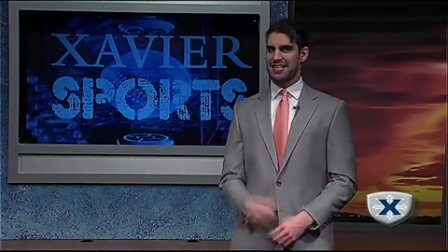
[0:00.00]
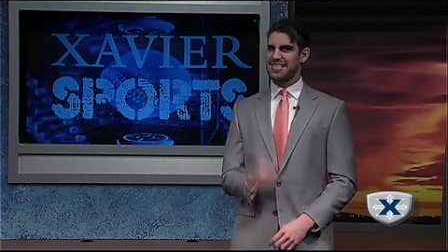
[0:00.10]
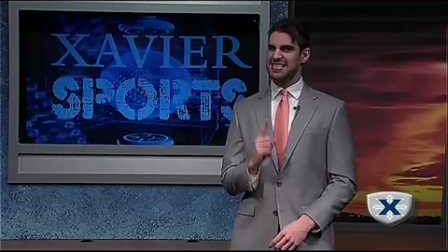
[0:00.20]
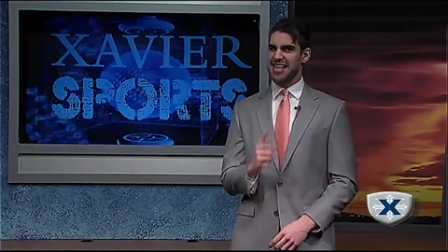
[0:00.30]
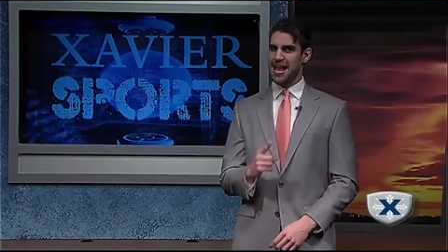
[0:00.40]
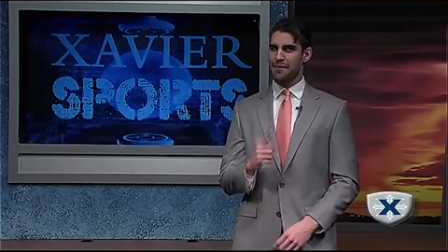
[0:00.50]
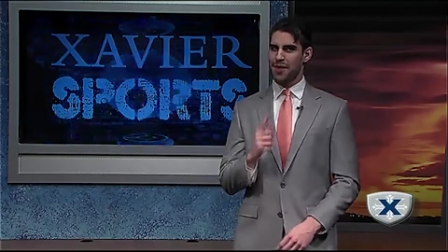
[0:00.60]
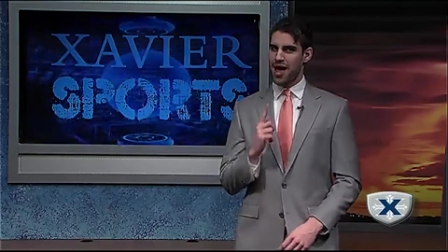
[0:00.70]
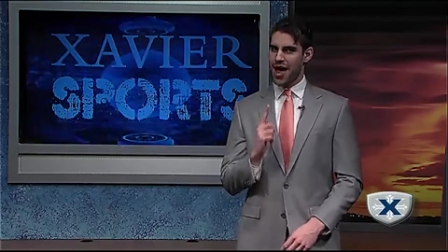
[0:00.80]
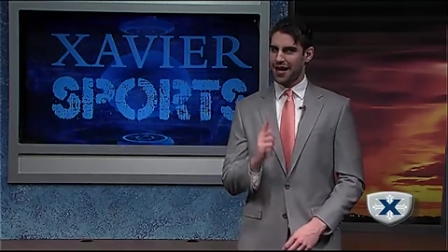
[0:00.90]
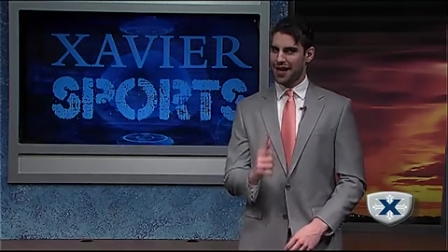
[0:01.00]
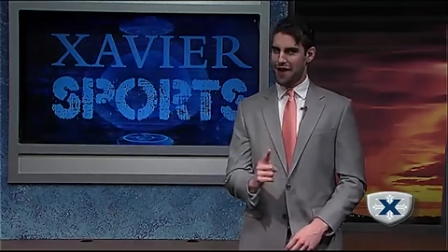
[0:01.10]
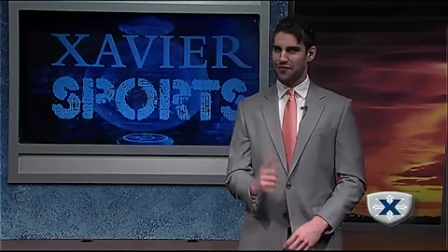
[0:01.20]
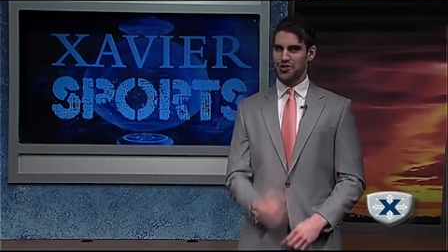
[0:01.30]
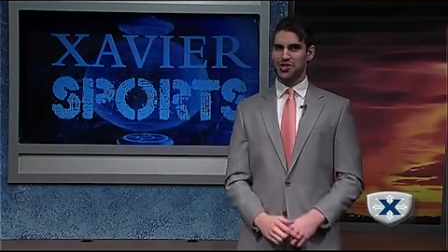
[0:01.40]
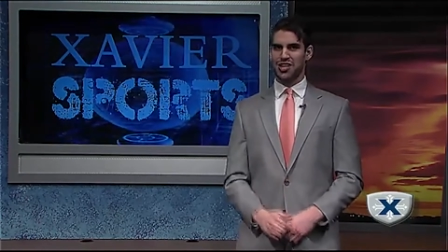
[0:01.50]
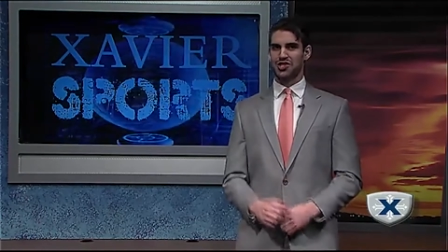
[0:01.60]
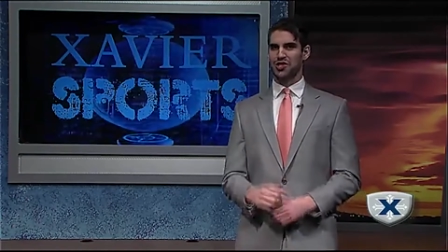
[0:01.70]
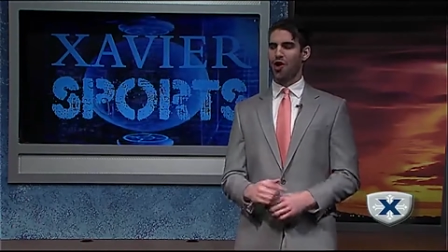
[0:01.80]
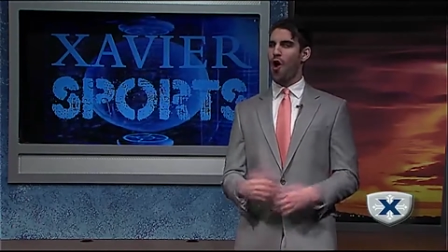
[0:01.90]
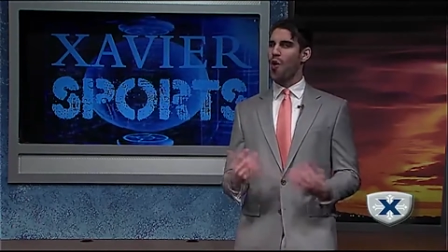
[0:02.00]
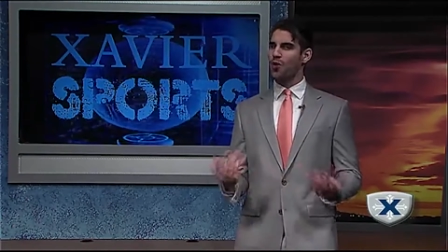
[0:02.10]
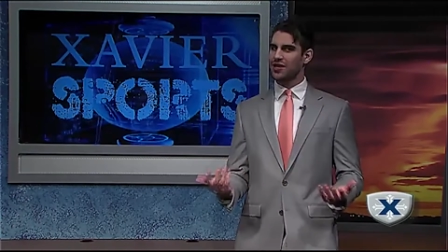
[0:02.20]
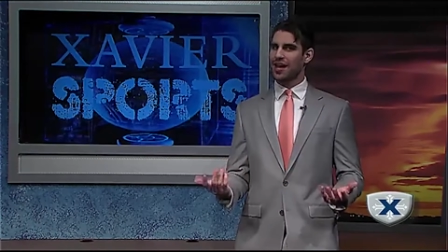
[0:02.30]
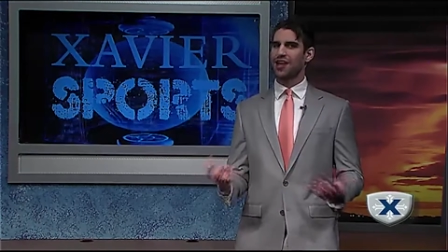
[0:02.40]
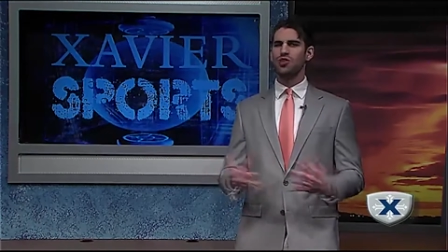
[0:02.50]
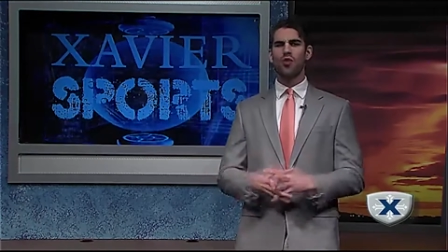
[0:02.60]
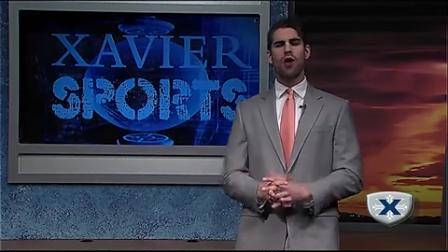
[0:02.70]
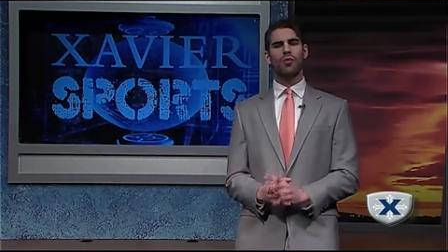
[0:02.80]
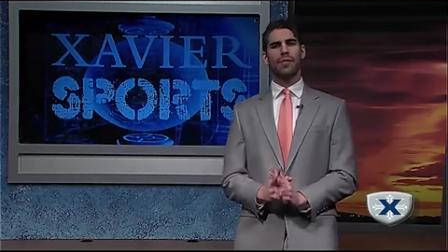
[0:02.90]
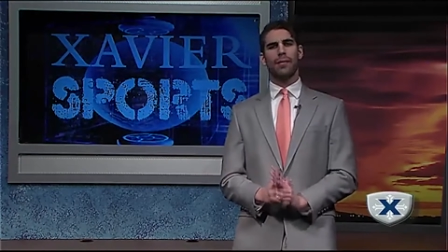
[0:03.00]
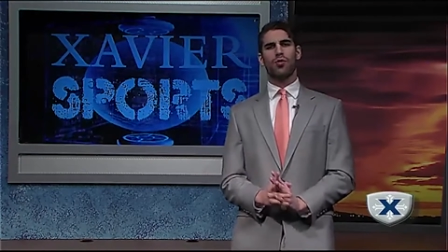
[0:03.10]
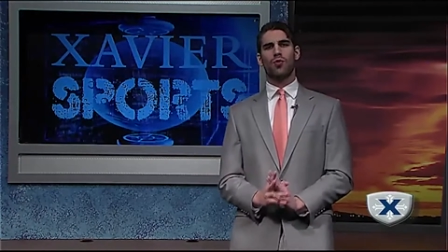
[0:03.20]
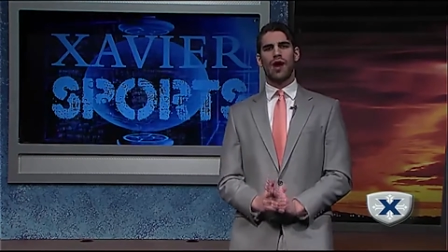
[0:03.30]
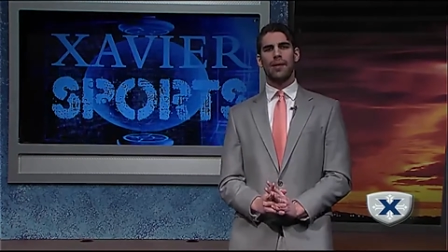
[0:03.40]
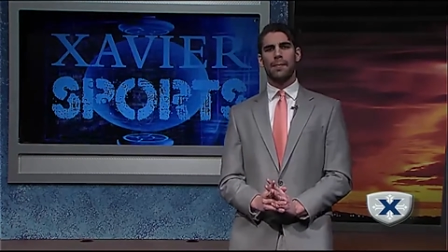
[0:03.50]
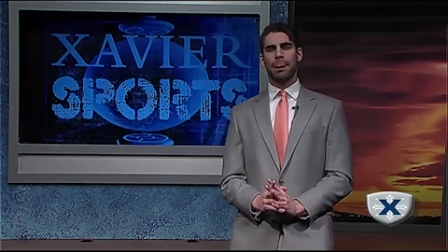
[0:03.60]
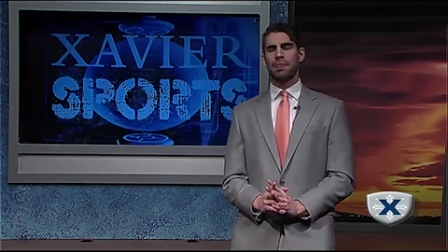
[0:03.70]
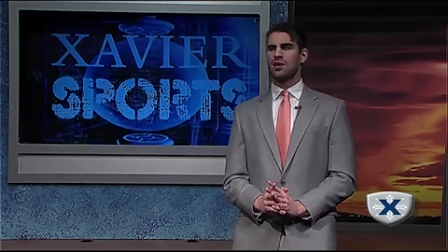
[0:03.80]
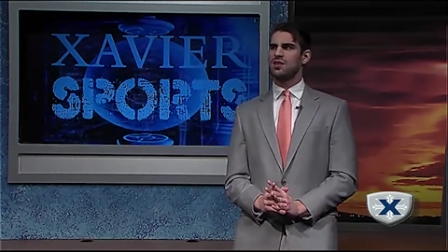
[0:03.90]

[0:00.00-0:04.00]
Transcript: in the same conversation. Oh, yeah, you all remember, right?